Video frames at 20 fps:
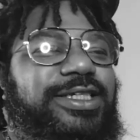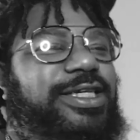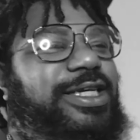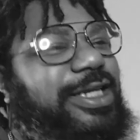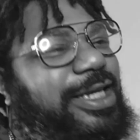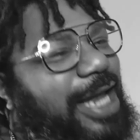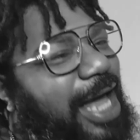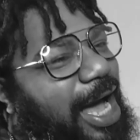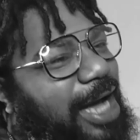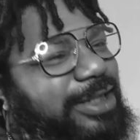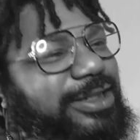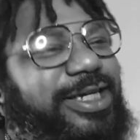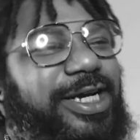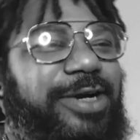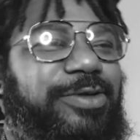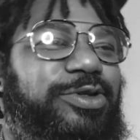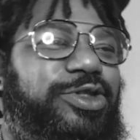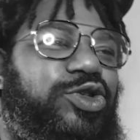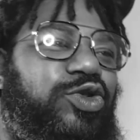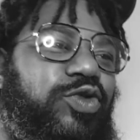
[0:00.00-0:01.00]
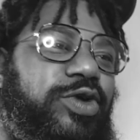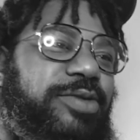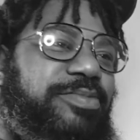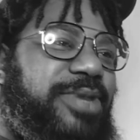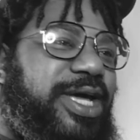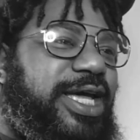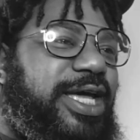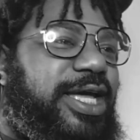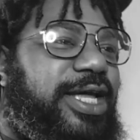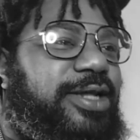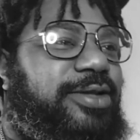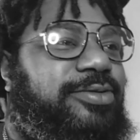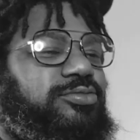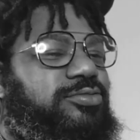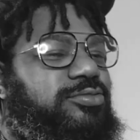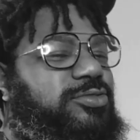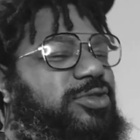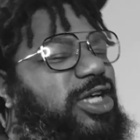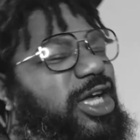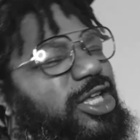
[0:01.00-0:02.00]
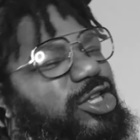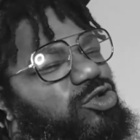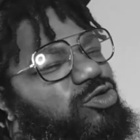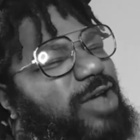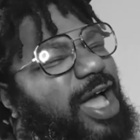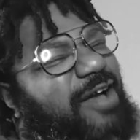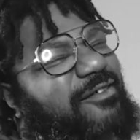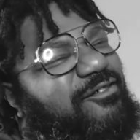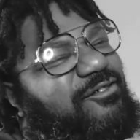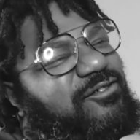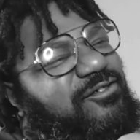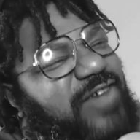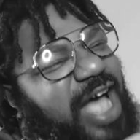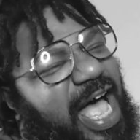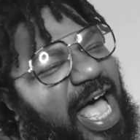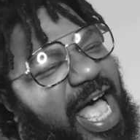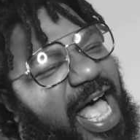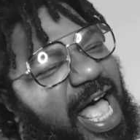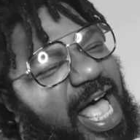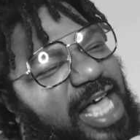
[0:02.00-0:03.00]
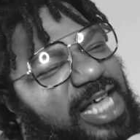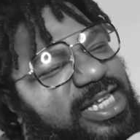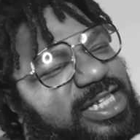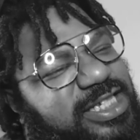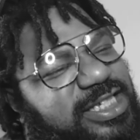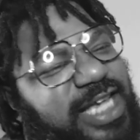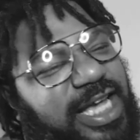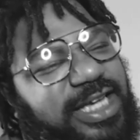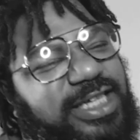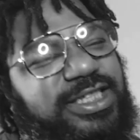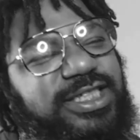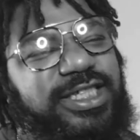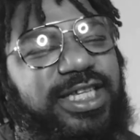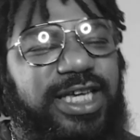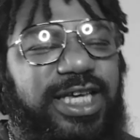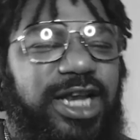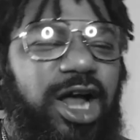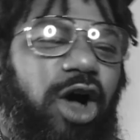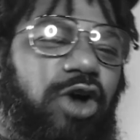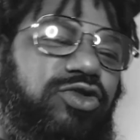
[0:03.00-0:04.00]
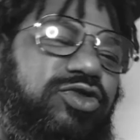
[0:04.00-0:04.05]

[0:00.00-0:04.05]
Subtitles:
this is lock territory, man. And you got 5 seconds to get